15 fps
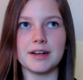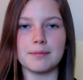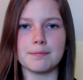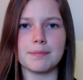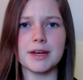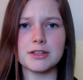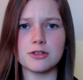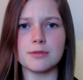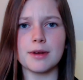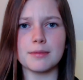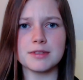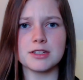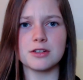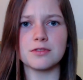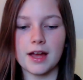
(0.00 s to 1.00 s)
better about
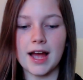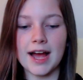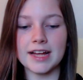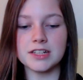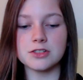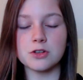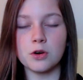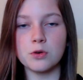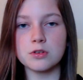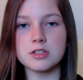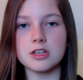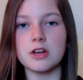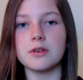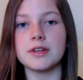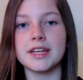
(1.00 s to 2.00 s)
myself, and
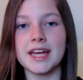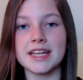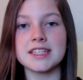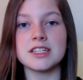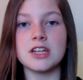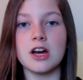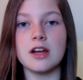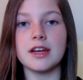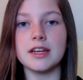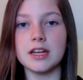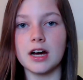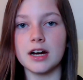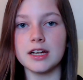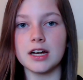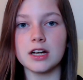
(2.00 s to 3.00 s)
also get an early
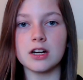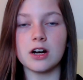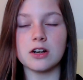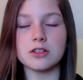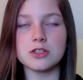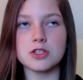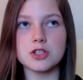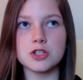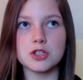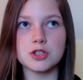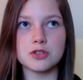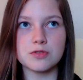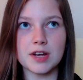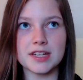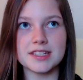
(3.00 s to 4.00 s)
night. Can't
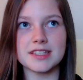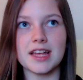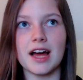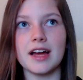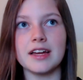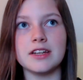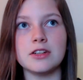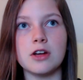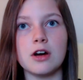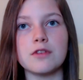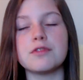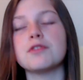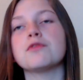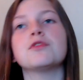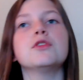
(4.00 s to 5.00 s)
stress that
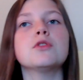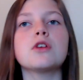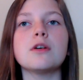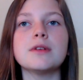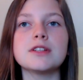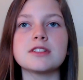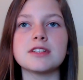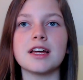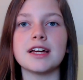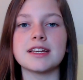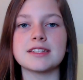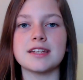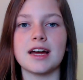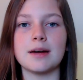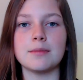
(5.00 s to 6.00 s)
enough. If you go into that
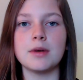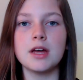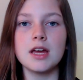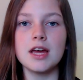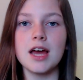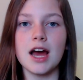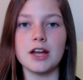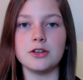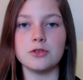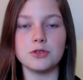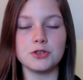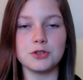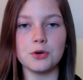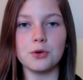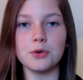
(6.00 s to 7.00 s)
exam and you're
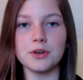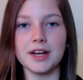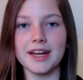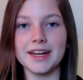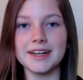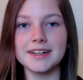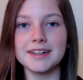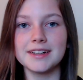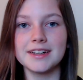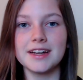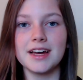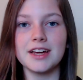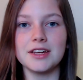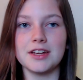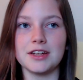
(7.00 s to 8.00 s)
yawning
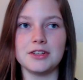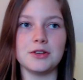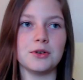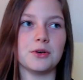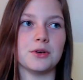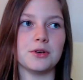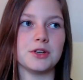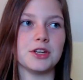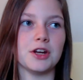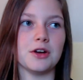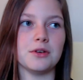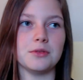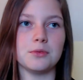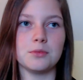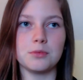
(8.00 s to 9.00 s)
and you're,
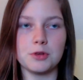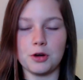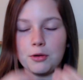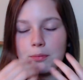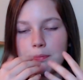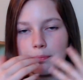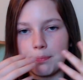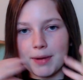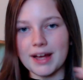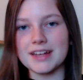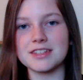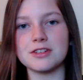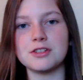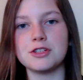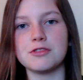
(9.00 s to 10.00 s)
got
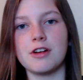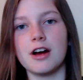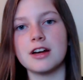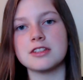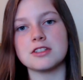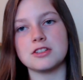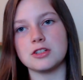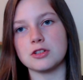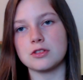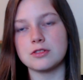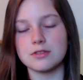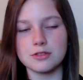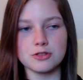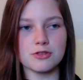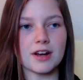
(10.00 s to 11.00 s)
bags under your eyes and you're
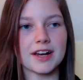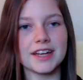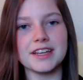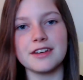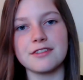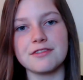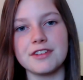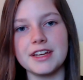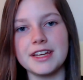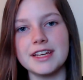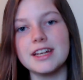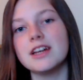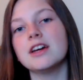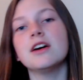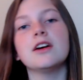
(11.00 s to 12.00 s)
dragging your feet,
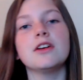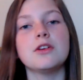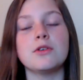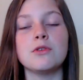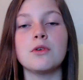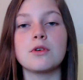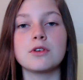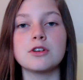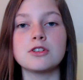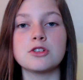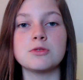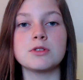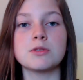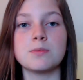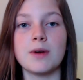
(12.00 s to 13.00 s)
you're not going to
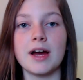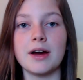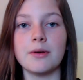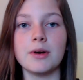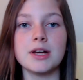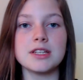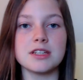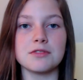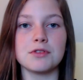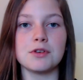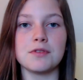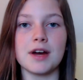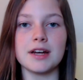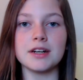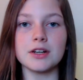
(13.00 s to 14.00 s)
do as well as if
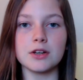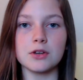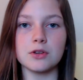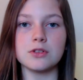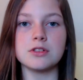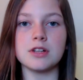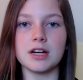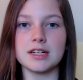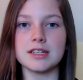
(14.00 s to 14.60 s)
you've had a good night's